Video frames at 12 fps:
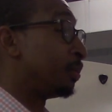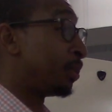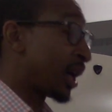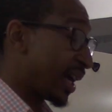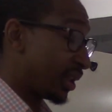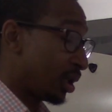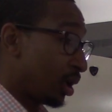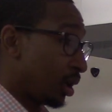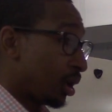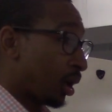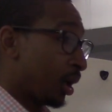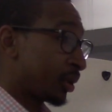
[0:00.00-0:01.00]

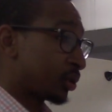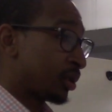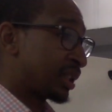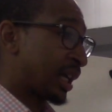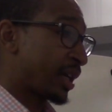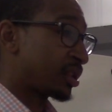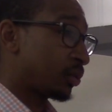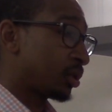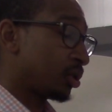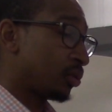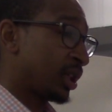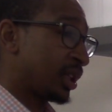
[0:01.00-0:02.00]
But also it ties up
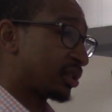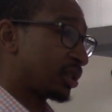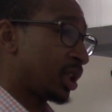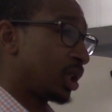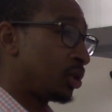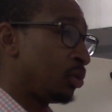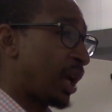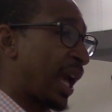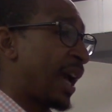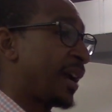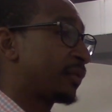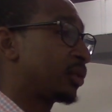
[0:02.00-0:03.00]
what Duran said. You
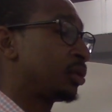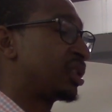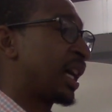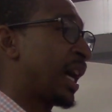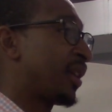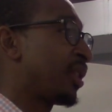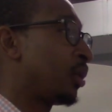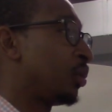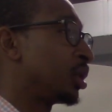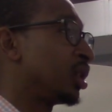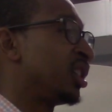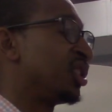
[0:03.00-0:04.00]
have to tie that
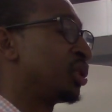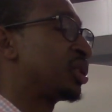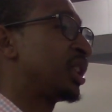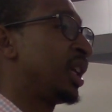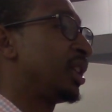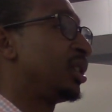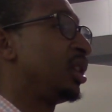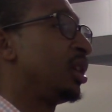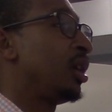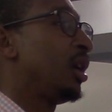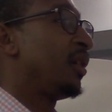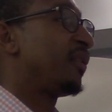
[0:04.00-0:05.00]
with
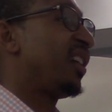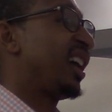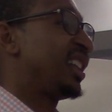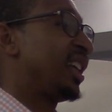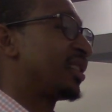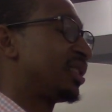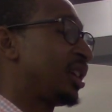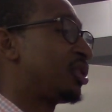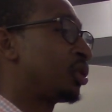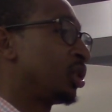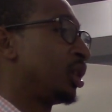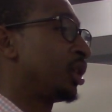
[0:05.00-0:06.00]
understanding finance. They
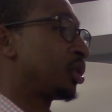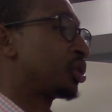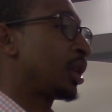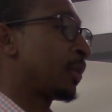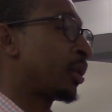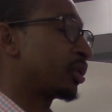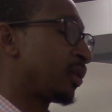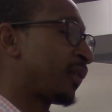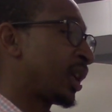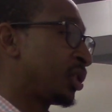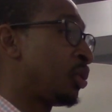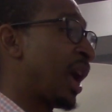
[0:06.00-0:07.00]
should understand personal
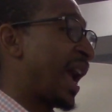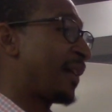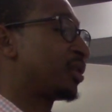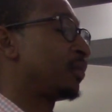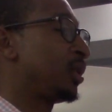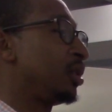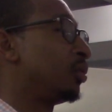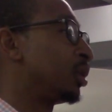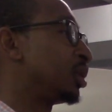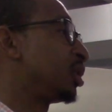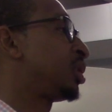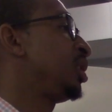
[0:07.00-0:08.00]
finance. You have to be the
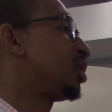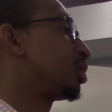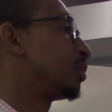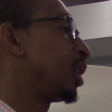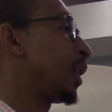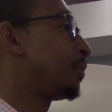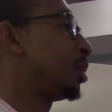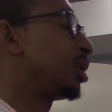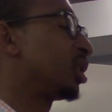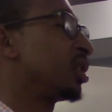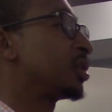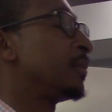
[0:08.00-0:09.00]
one to teach them that,
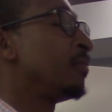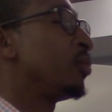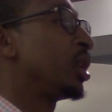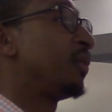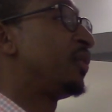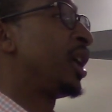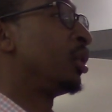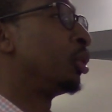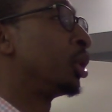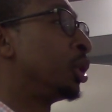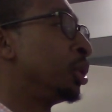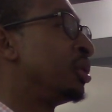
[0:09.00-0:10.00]
because if they
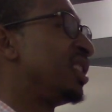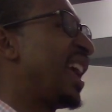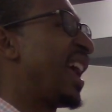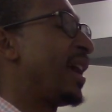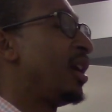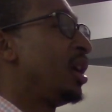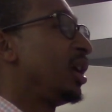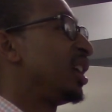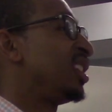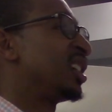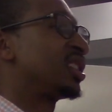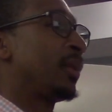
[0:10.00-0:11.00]
don't learn that,
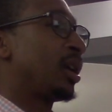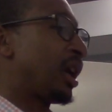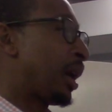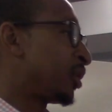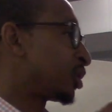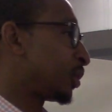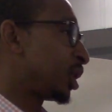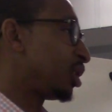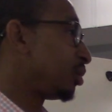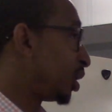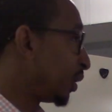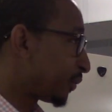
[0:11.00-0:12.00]
it doesn't matter how much money
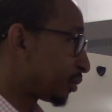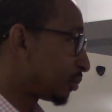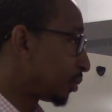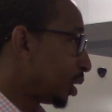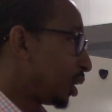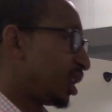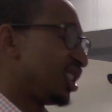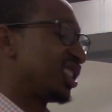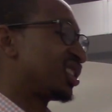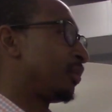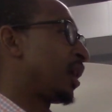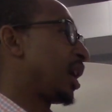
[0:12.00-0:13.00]
you give them. It
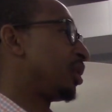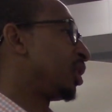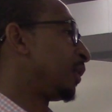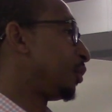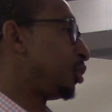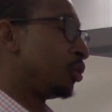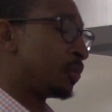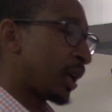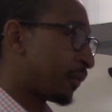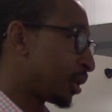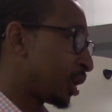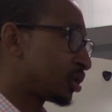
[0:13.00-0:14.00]
doesn't matter if you do
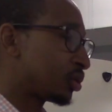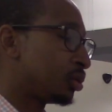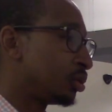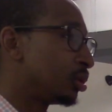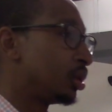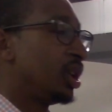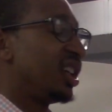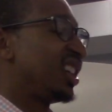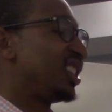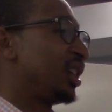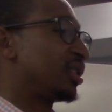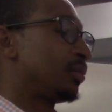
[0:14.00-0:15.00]
pay for their school.
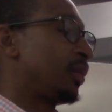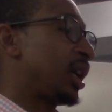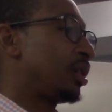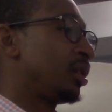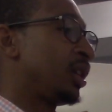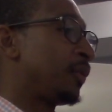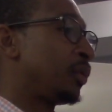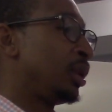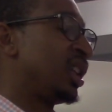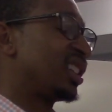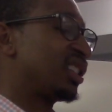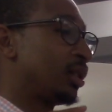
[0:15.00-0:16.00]
It doesn't matter if you
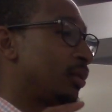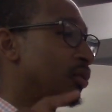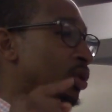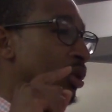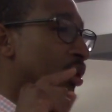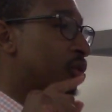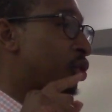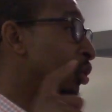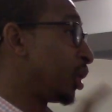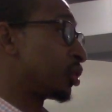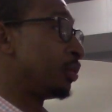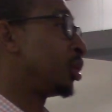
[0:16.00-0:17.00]
let them,
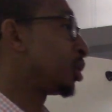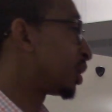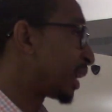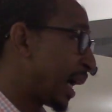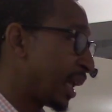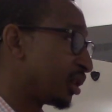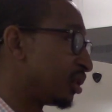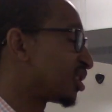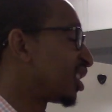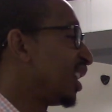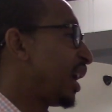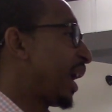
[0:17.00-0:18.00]
$200 million.
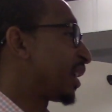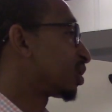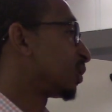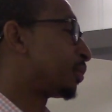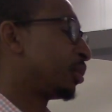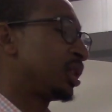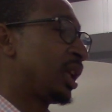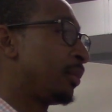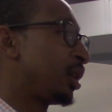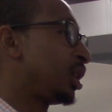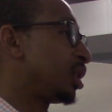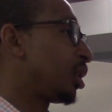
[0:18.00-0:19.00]
At some point that
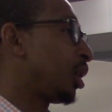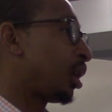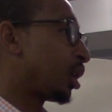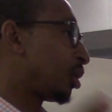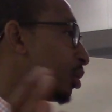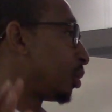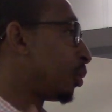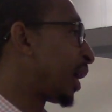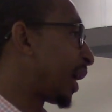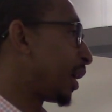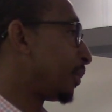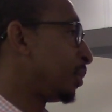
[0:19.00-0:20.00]
money can all go
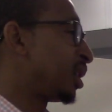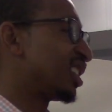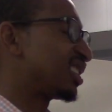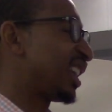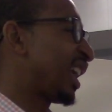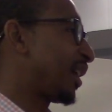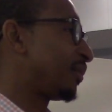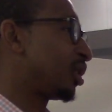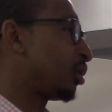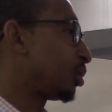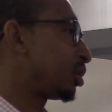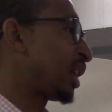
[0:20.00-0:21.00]
away because they have
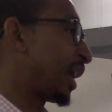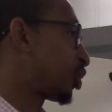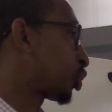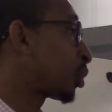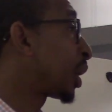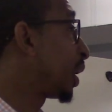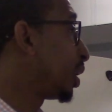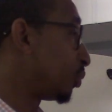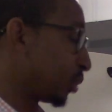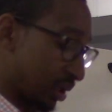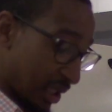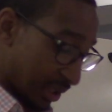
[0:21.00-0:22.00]
not
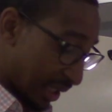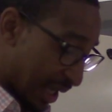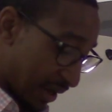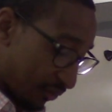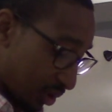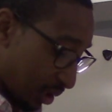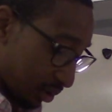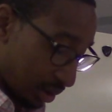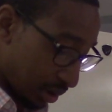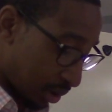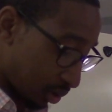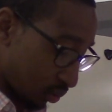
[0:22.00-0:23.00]
trained with that. They have
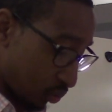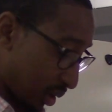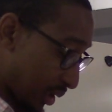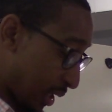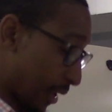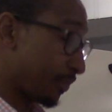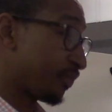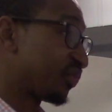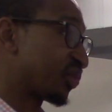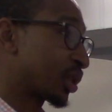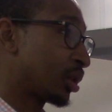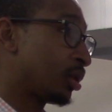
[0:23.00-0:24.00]
nothing else with that.
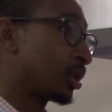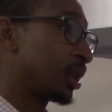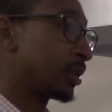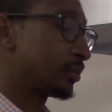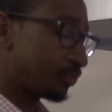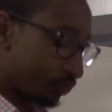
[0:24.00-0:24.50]
Okay?